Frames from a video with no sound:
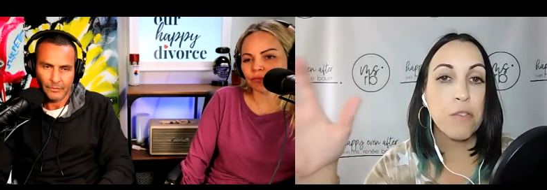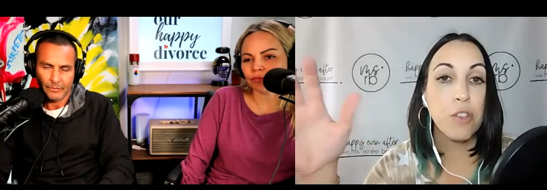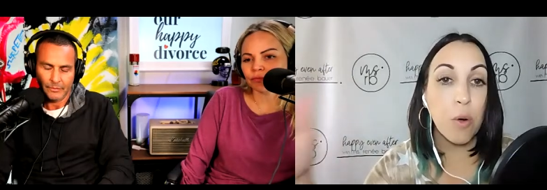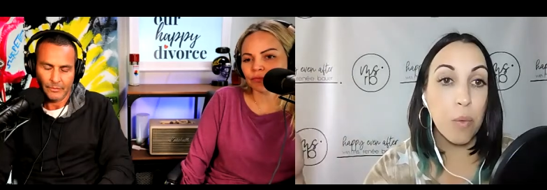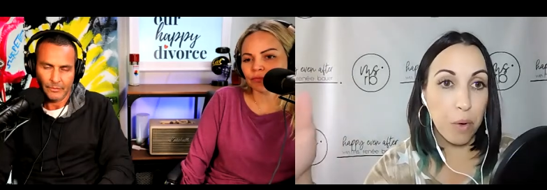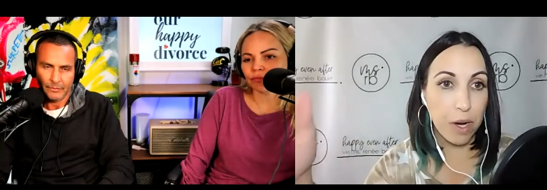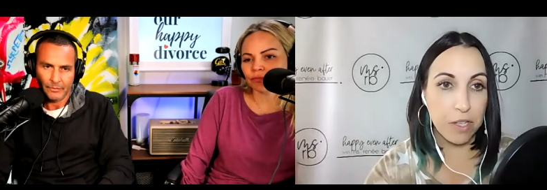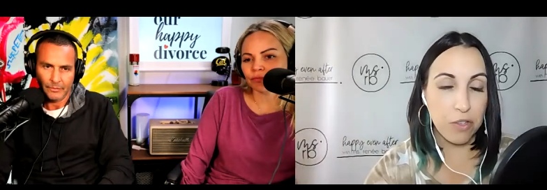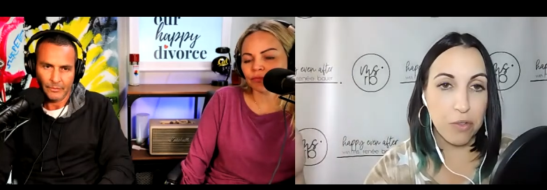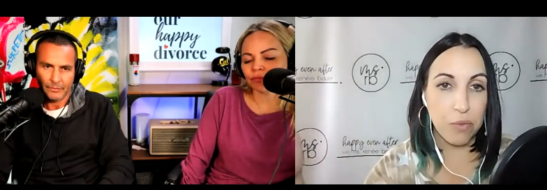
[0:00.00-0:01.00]
Speaker 1: don't
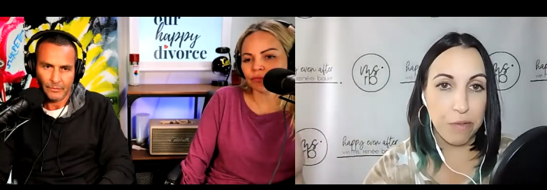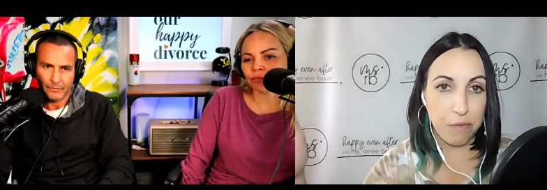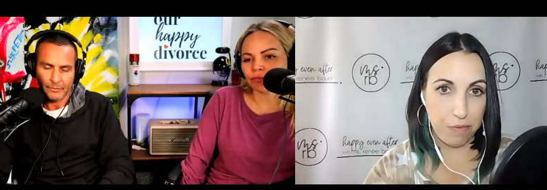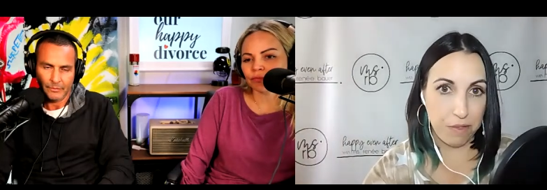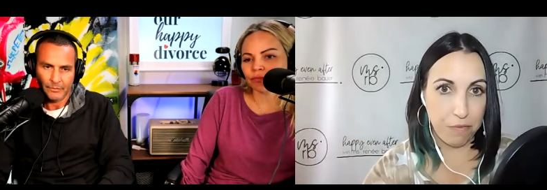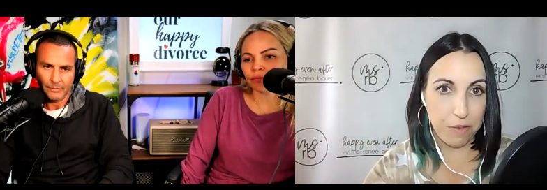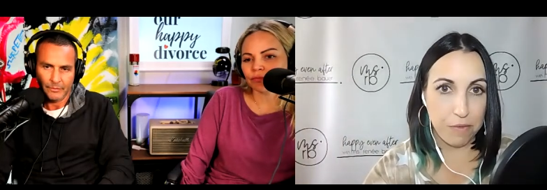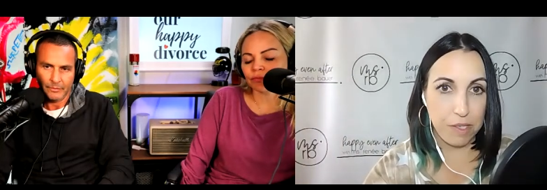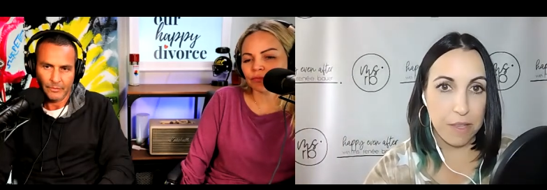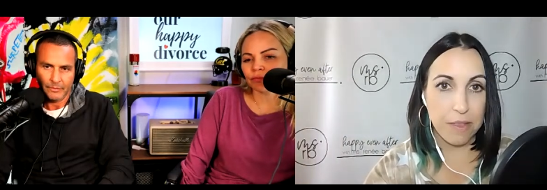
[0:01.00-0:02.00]
want to do the
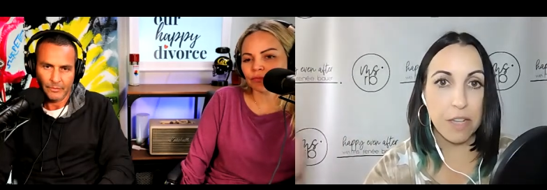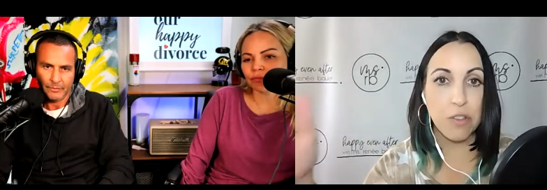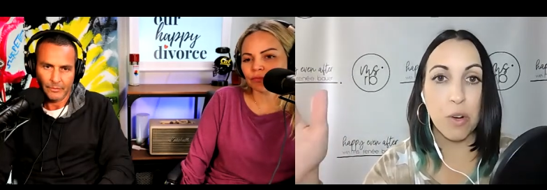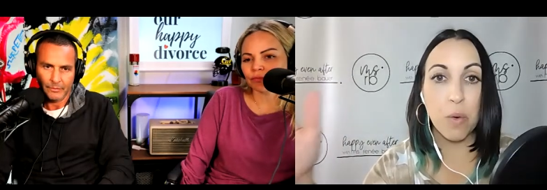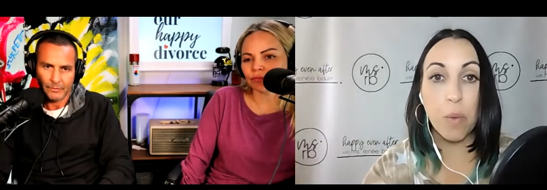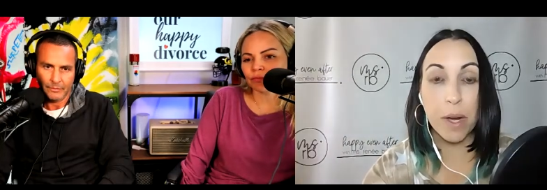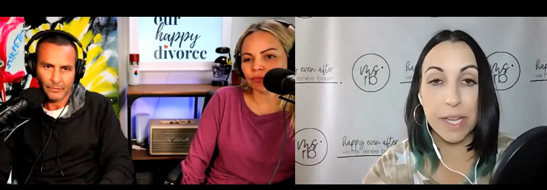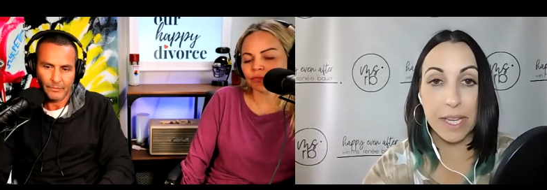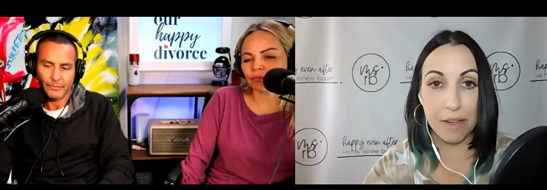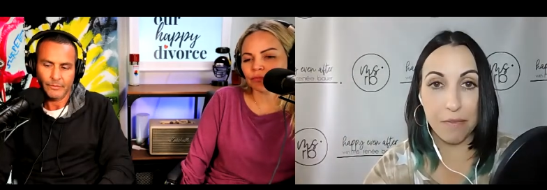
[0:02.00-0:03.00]
50-50 they don't
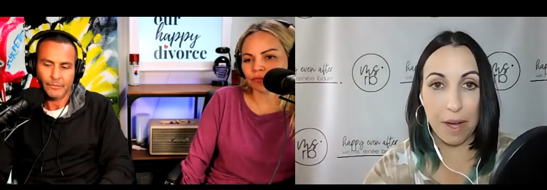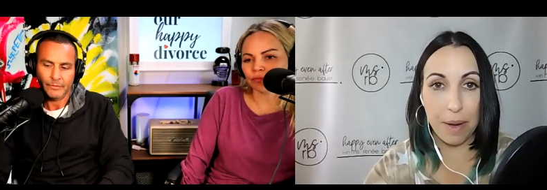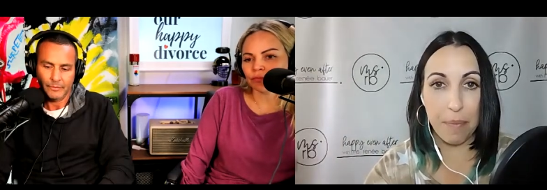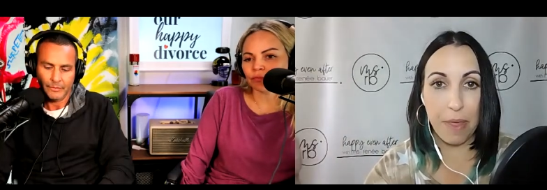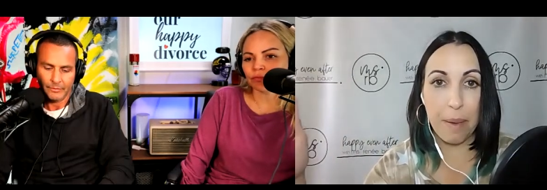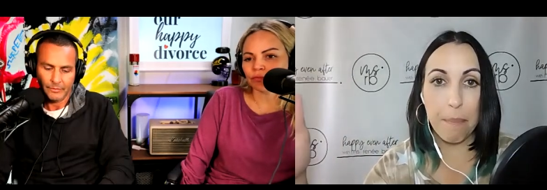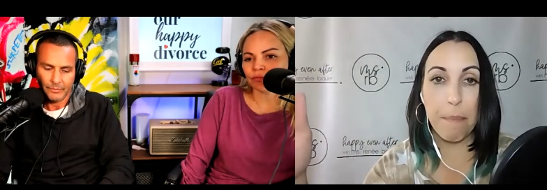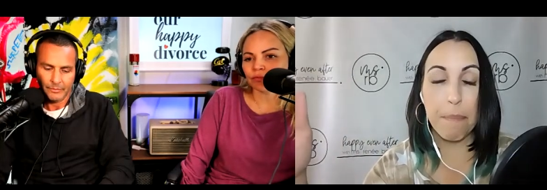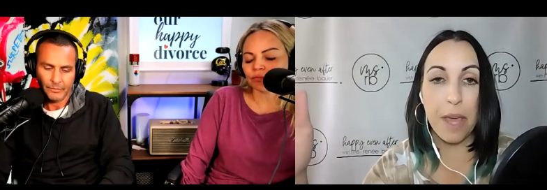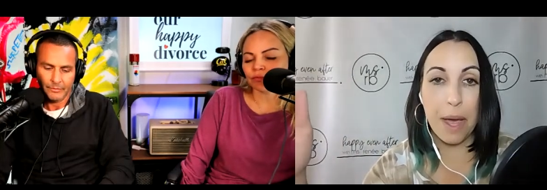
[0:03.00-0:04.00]
want to give up that
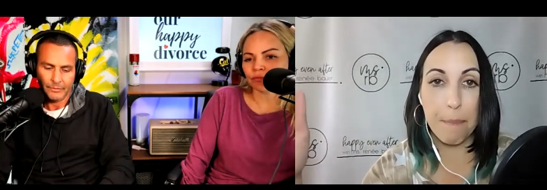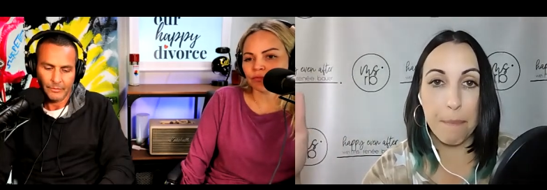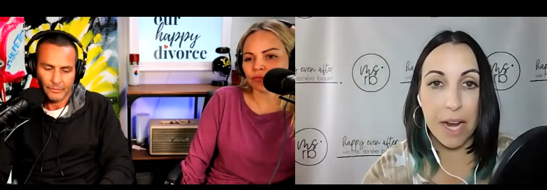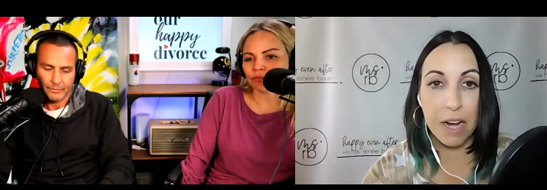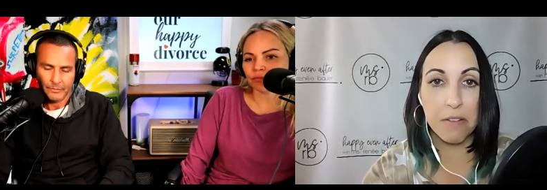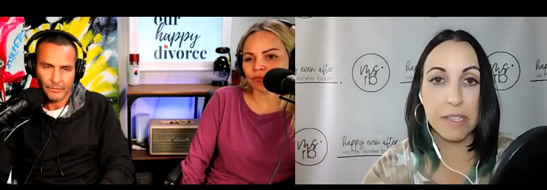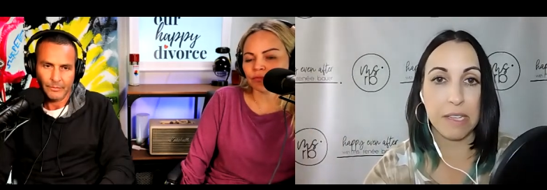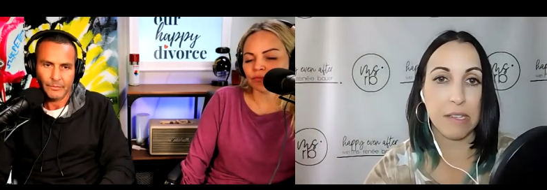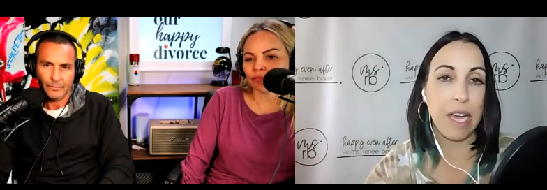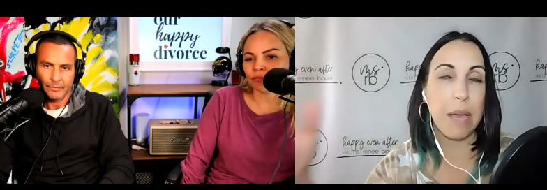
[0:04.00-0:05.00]
that
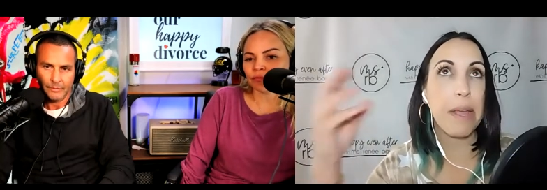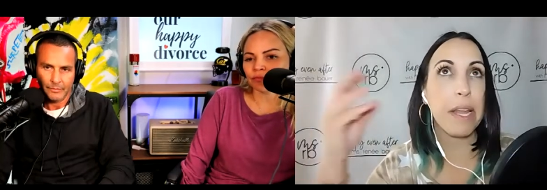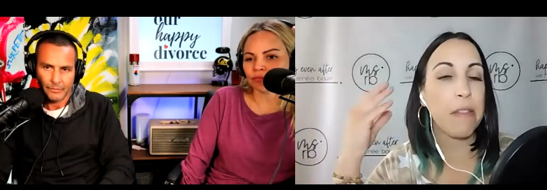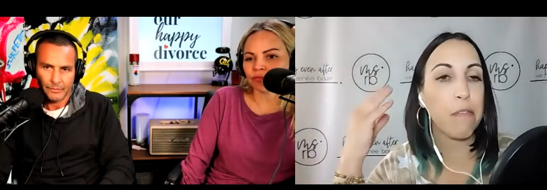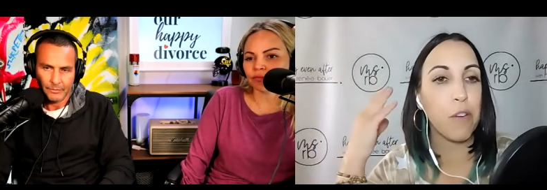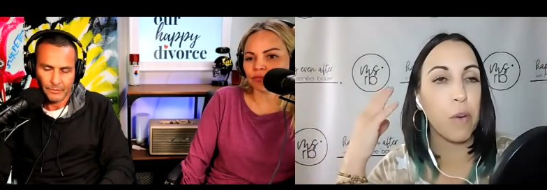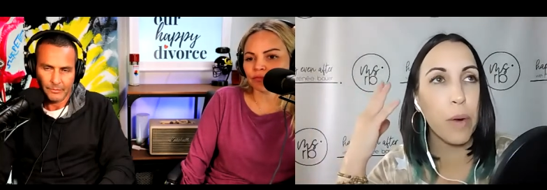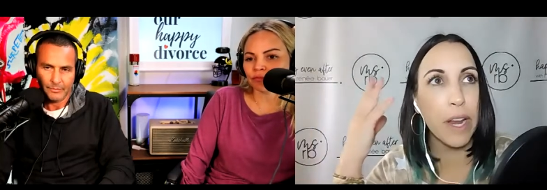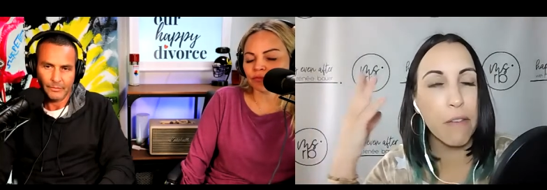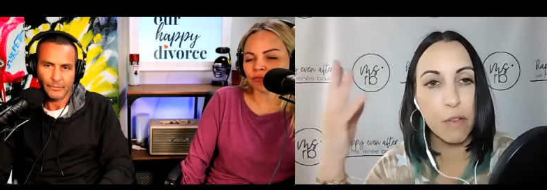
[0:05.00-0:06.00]
parenting time and then for
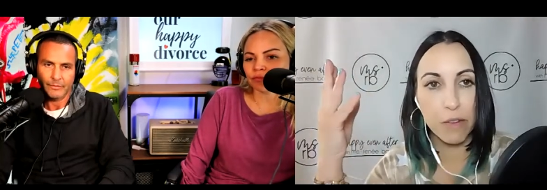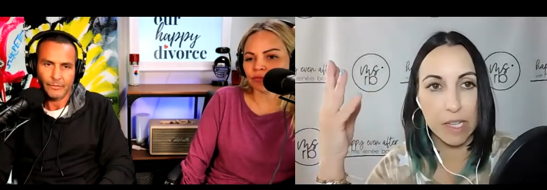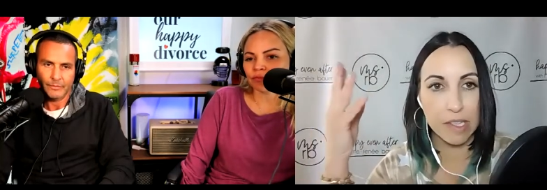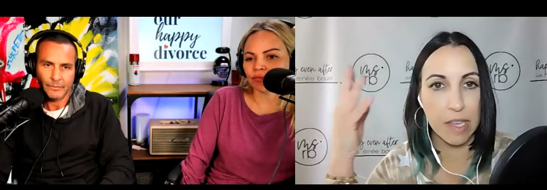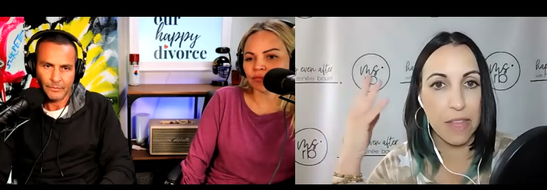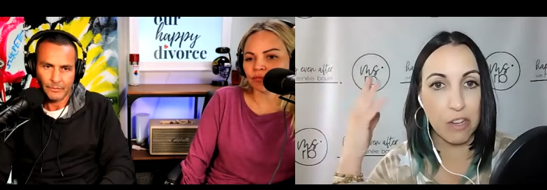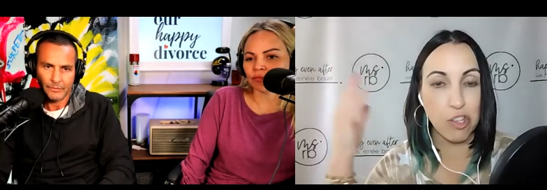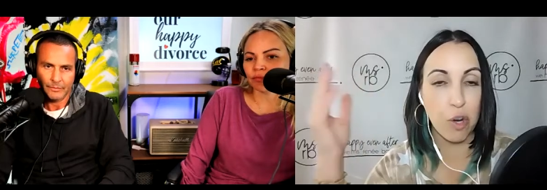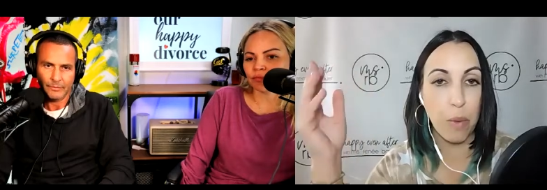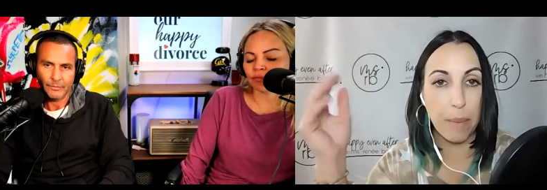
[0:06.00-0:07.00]
whatever reason they
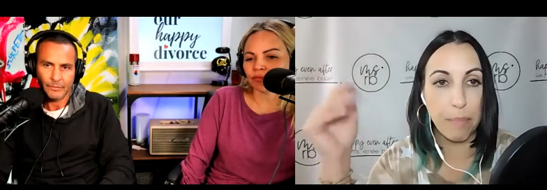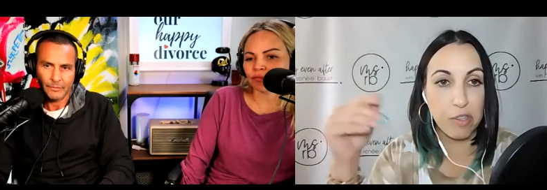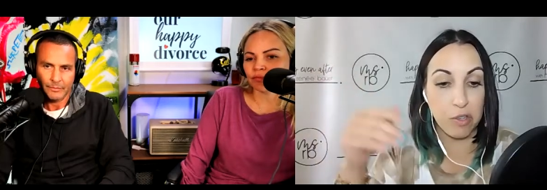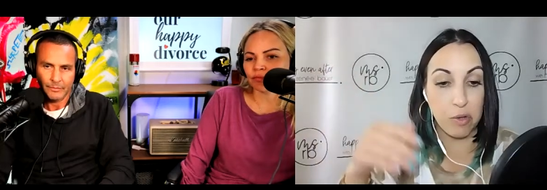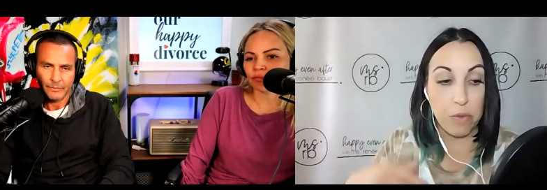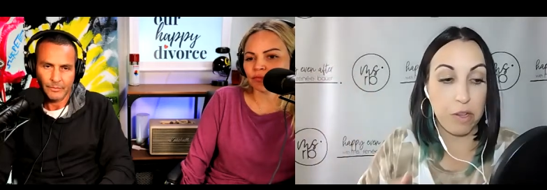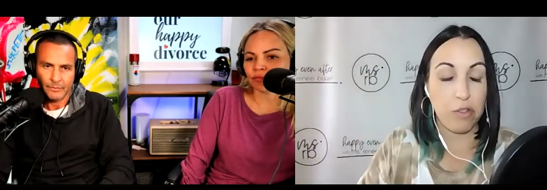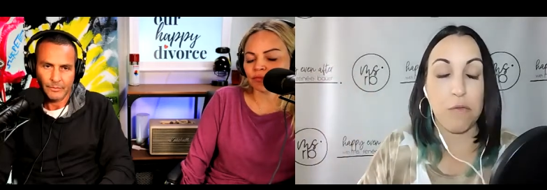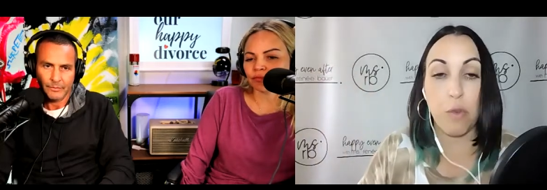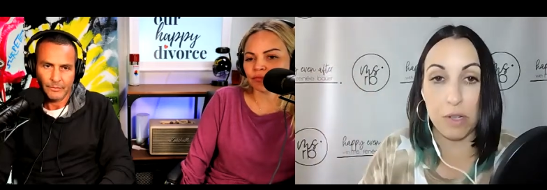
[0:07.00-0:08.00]
show up to
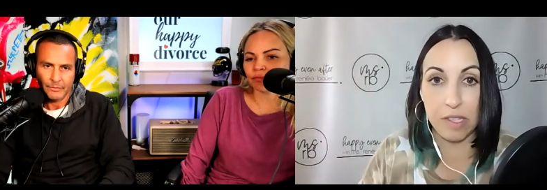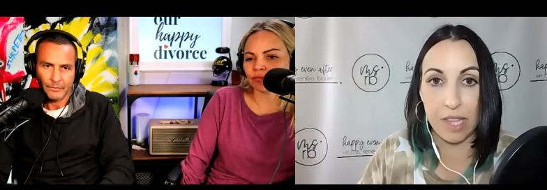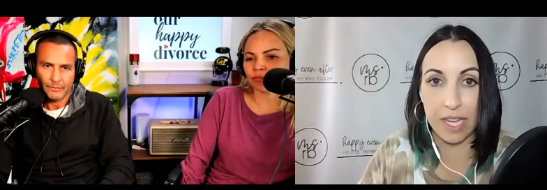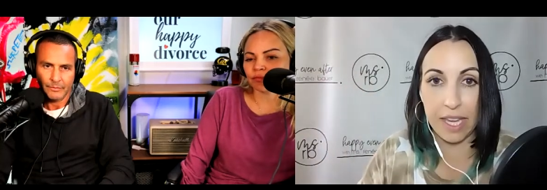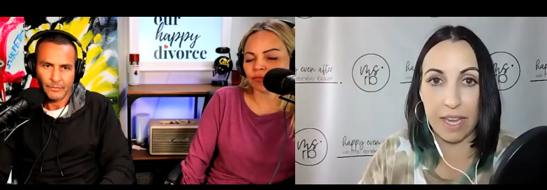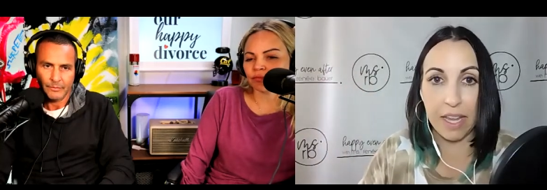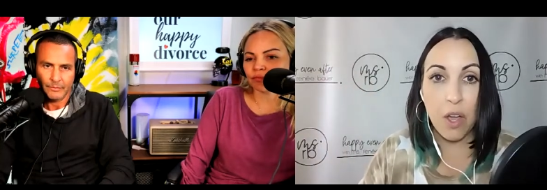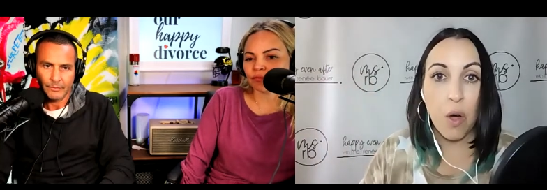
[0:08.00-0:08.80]
their divorce thinking